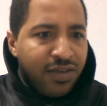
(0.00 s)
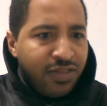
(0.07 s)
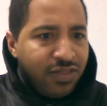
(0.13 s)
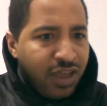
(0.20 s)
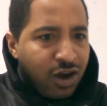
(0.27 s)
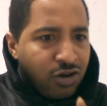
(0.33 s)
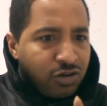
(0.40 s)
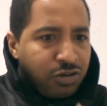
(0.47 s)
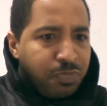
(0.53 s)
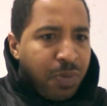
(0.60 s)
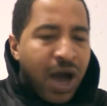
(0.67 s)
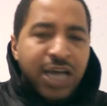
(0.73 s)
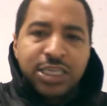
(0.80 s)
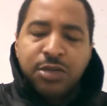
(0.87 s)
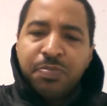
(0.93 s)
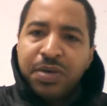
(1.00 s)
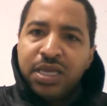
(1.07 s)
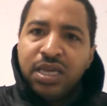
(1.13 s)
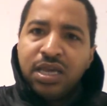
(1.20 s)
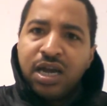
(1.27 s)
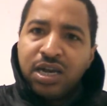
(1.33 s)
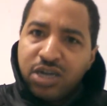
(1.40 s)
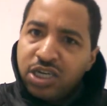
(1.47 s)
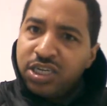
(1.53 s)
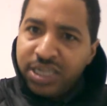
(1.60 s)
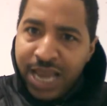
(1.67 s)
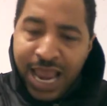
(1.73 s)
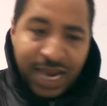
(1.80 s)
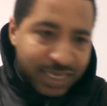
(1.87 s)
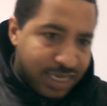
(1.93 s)
there's possibly a good
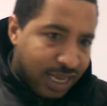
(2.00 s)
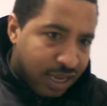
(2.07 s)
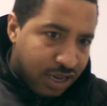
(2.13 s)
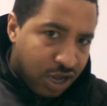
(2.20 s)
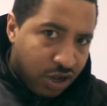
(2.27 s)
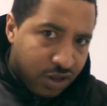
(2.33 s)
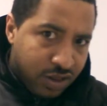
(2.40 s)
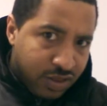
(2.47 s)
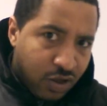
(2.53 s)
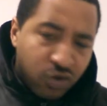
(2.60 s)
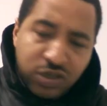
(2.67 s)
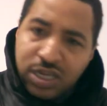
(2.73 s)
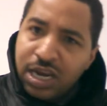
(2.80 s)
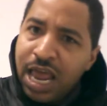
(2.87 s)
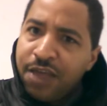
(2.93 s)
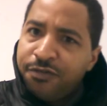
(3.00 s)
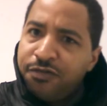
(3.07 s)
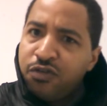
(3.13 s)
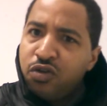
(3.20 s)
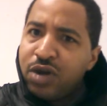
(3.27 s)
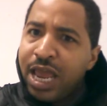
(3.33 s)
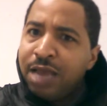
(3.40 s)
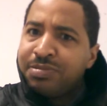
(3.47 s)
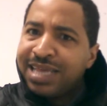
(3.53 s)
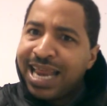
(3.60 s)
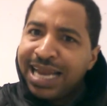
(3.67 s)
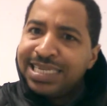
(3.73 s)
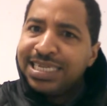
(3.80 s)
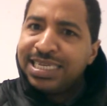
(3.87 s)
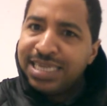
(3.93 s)
chance that those last few names that
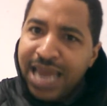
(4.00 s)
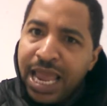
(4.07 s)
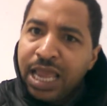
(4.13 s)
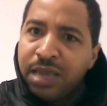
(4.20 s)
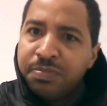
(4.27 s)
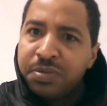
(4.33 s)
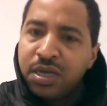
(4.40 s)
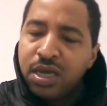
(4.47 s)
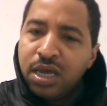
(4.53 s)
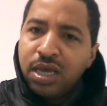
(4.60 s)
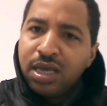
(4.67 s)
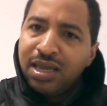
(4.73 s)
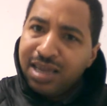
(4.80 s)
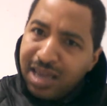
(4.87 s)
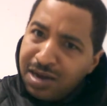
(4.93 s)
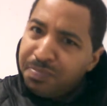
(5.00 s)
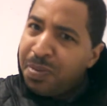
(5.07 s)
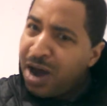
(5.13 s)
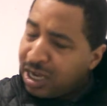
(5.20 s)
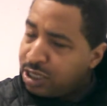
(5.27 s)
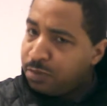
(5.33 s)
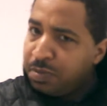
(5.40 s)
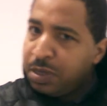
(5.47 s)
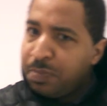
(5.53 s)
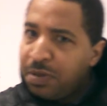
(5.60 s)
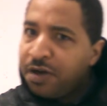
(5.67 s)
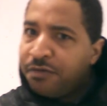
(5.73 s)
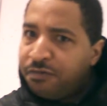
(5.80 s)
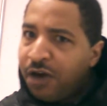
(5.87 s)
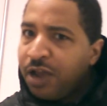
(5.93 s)
I just named can possibly
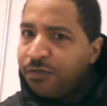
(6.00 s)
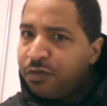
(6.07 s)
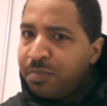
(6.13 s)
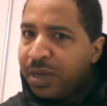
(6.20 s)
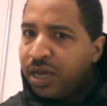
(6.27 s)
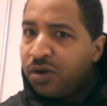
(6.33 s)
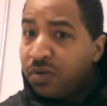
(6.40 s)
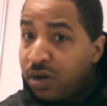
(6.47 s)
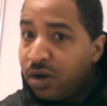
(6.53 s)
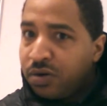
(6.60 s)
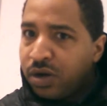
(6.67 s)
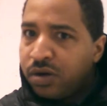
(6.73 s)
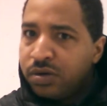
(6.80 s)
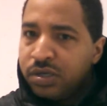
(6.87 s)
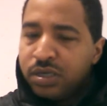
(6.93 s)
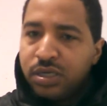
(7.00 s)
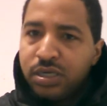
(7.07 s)
be a fight for Miguel Cotto.